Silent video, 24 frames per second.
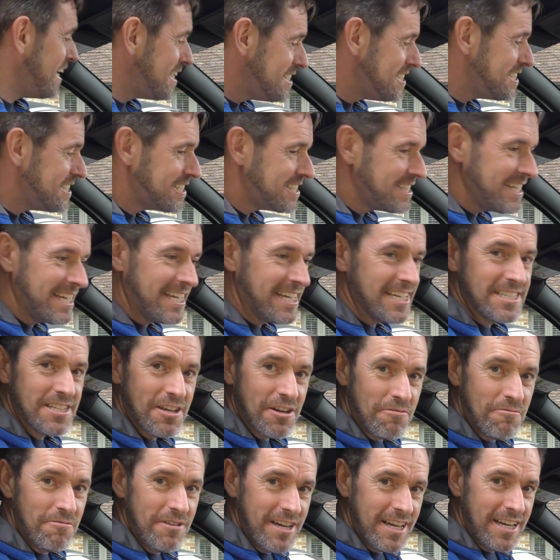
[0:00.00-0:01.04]
just think it's
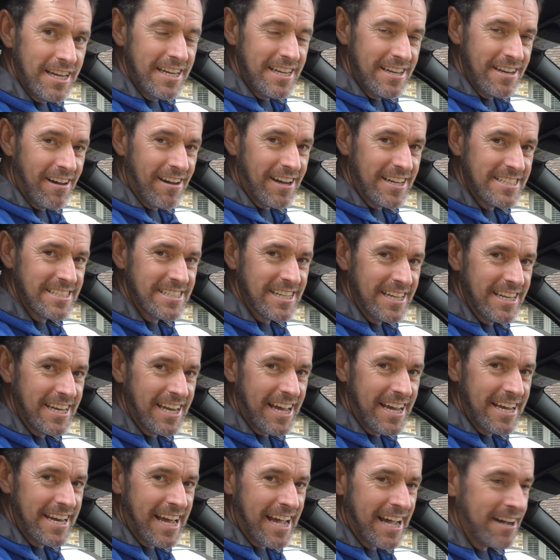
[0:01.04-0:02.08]
a really nicely
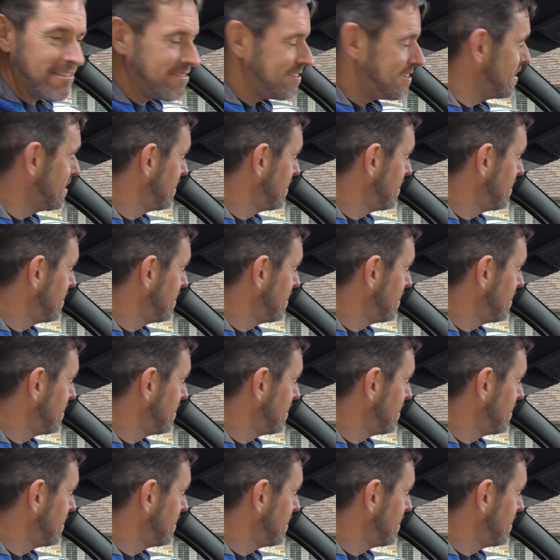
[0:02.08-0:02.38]
laid out